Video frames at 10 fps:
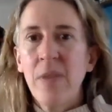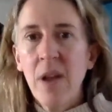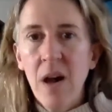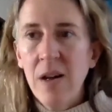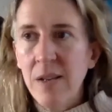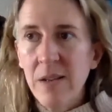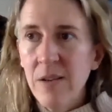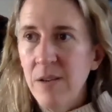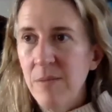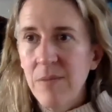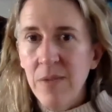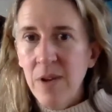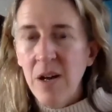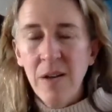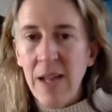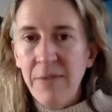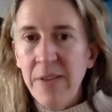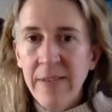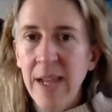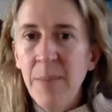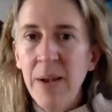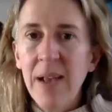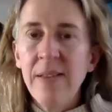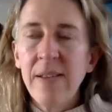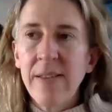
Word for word: can't can't ever stabilize